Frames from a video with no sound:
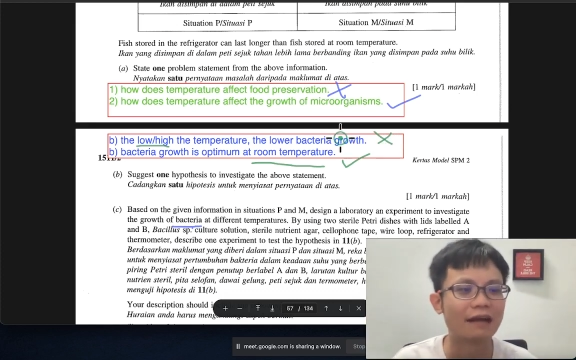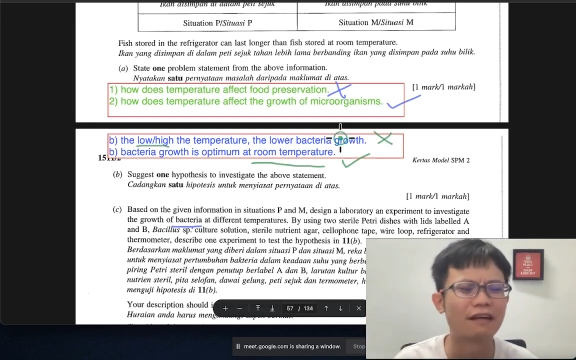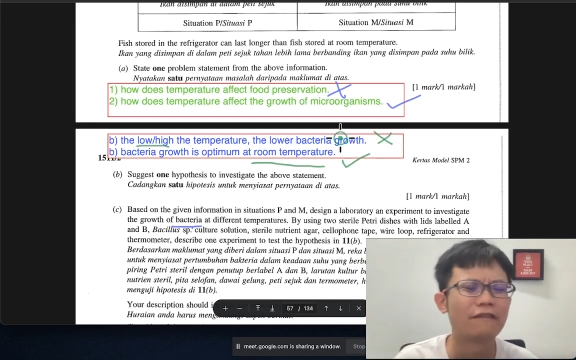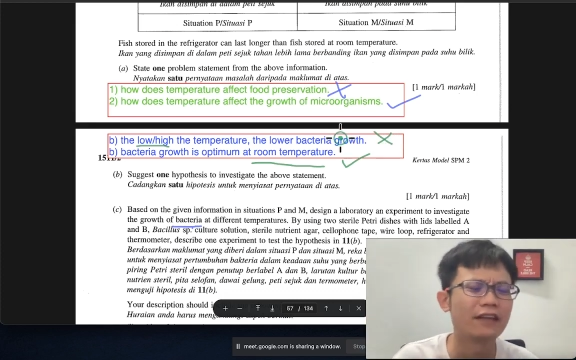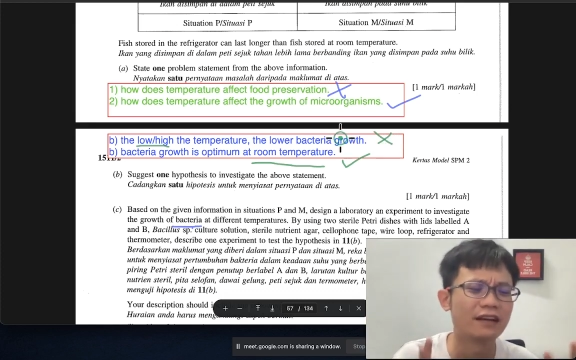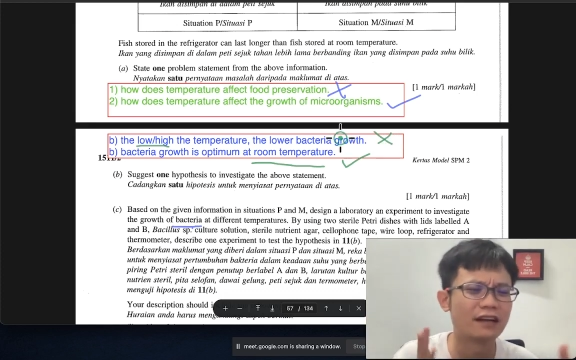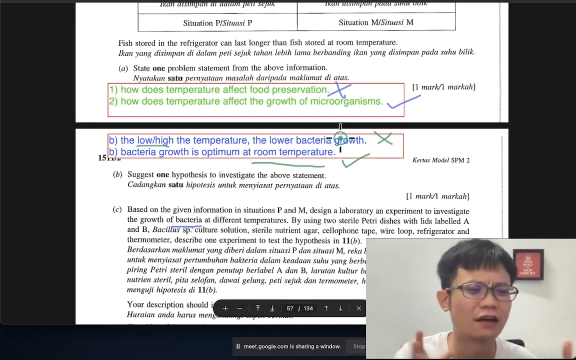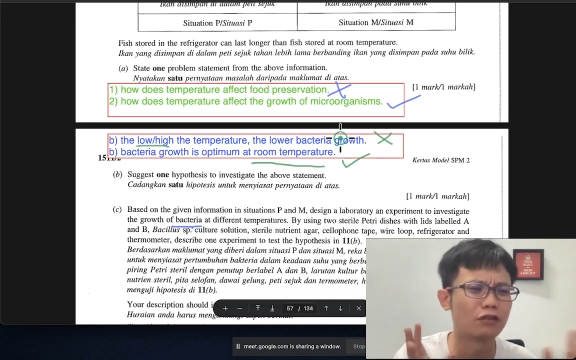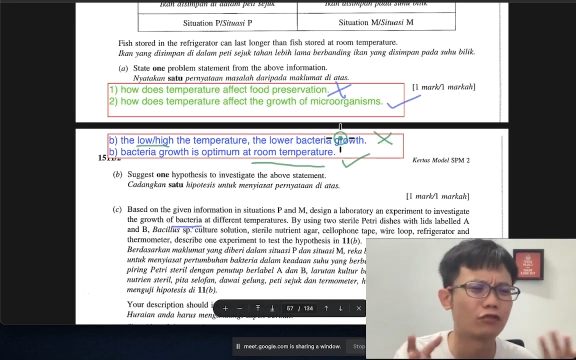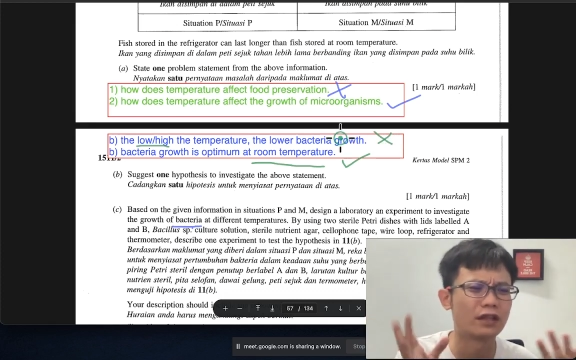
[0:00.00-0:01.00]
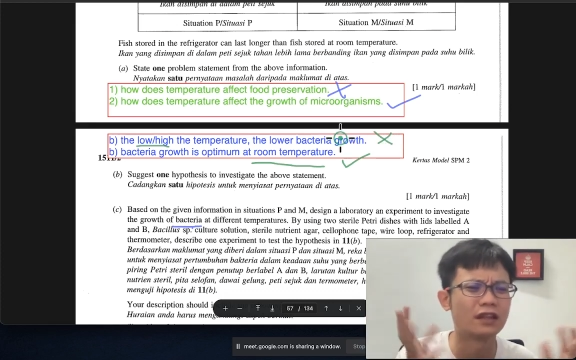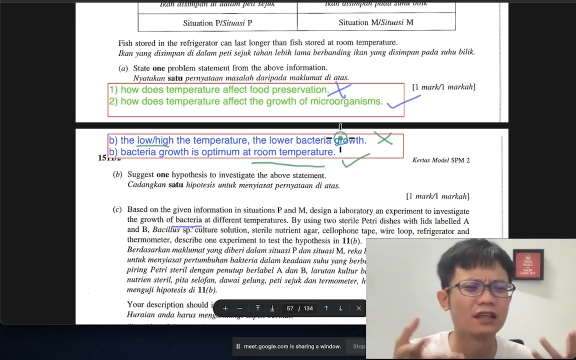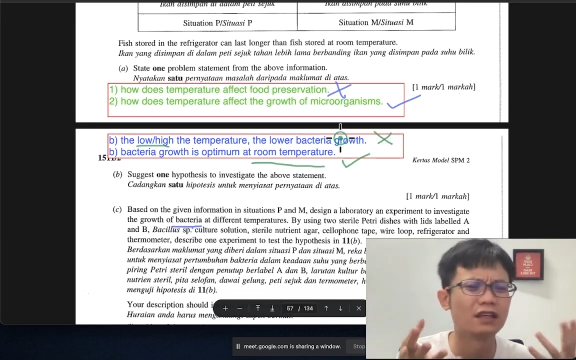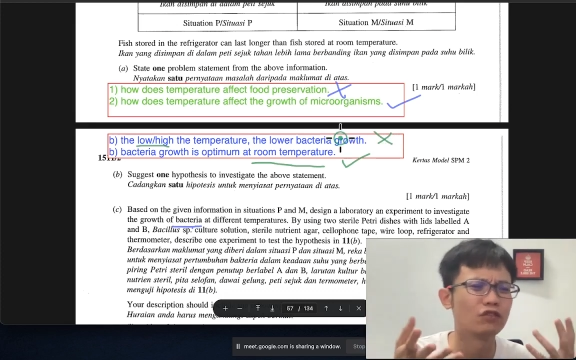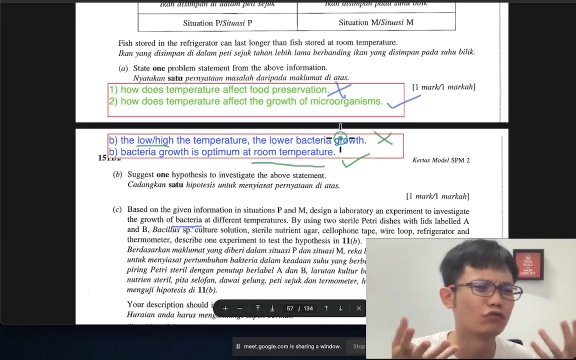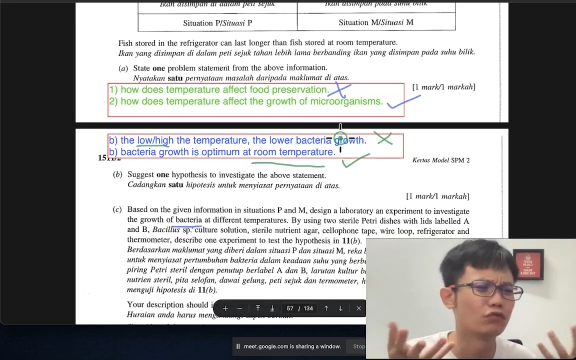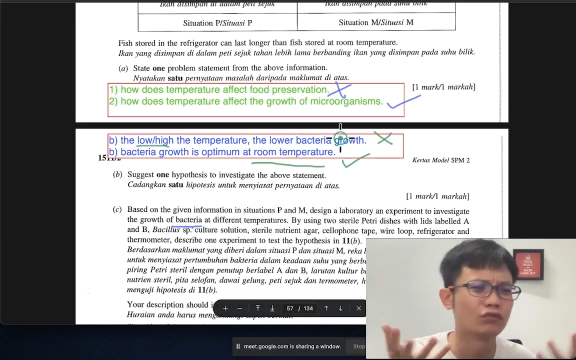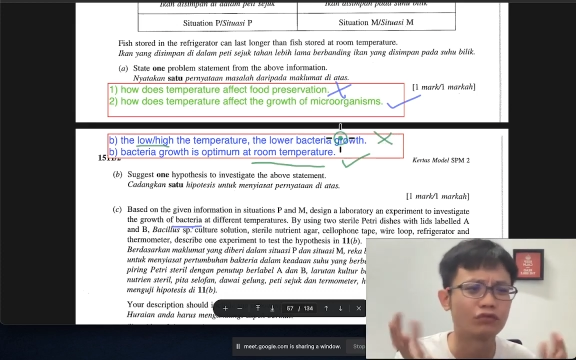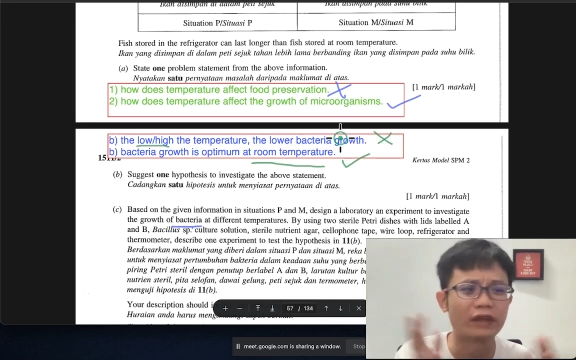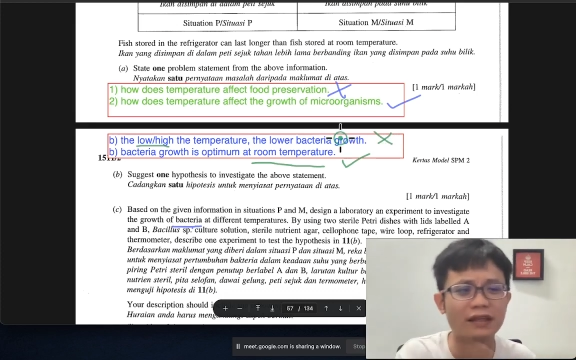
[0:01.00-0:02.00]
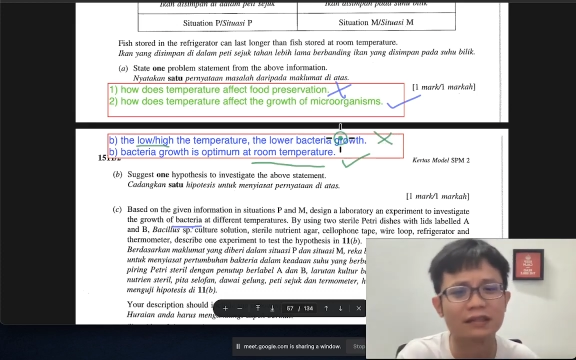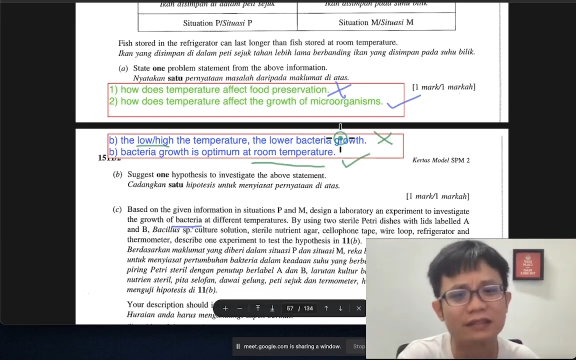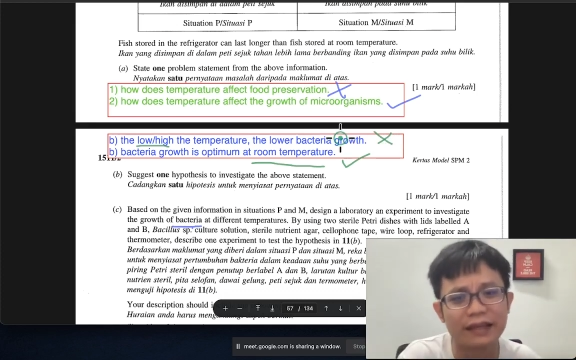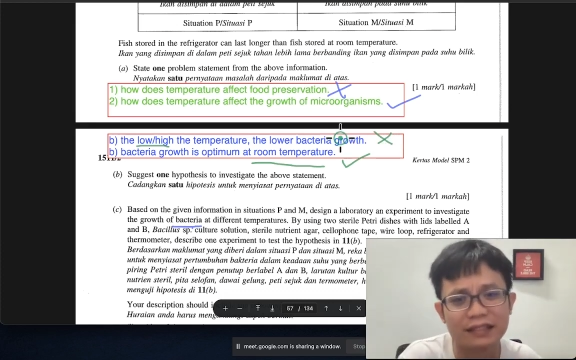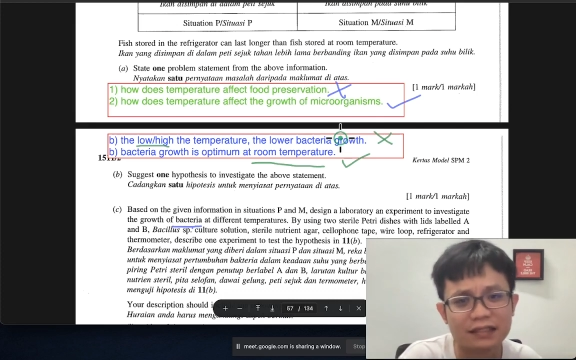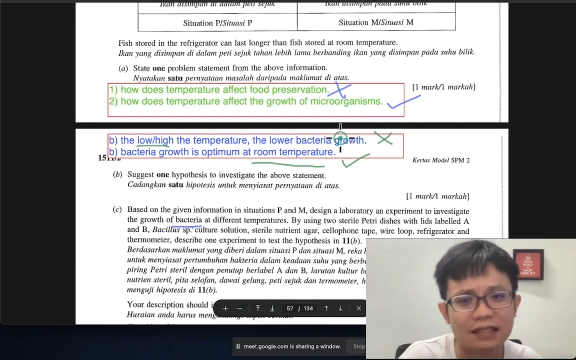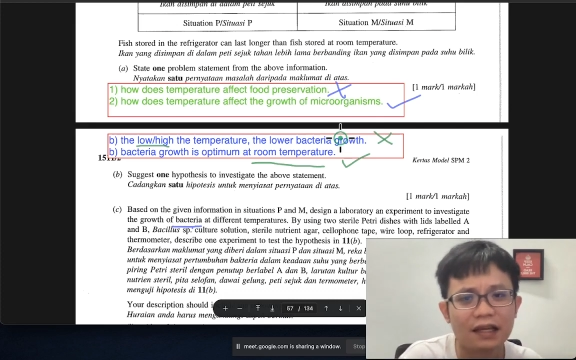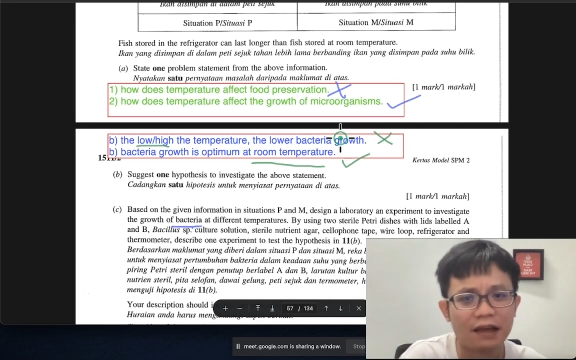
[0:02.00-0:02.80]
roughly around 20 to 26.